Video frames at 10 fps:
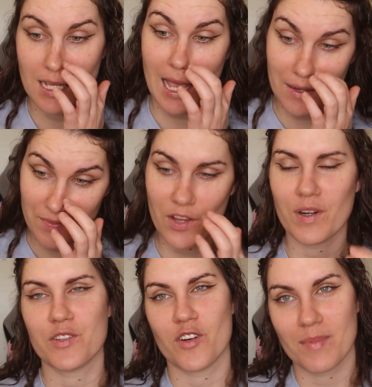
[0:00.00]
again a
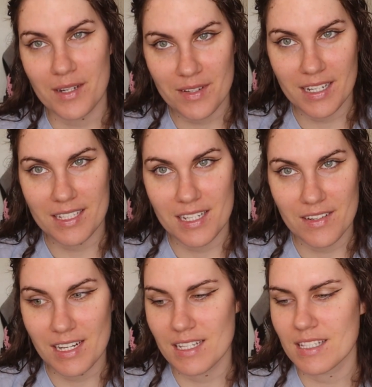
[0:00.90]
retro Butterick
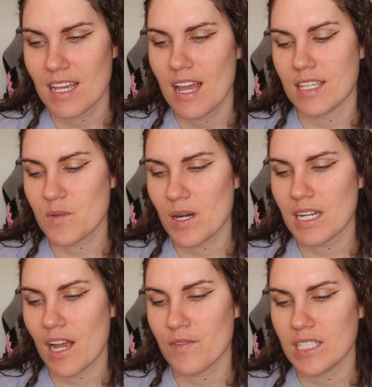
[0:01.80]
series. This one
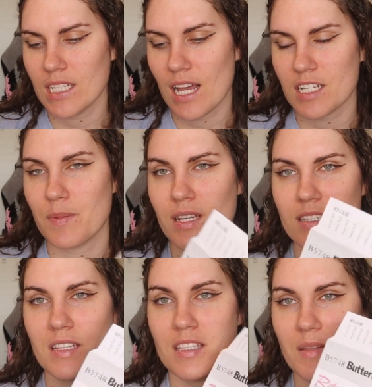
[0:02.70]
I really liked
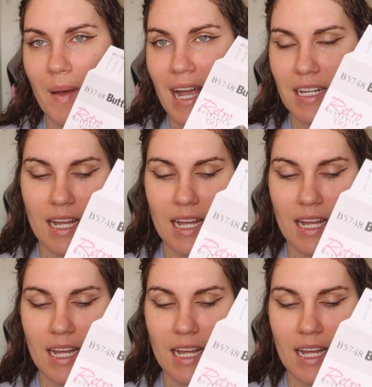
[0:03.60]
because it's the back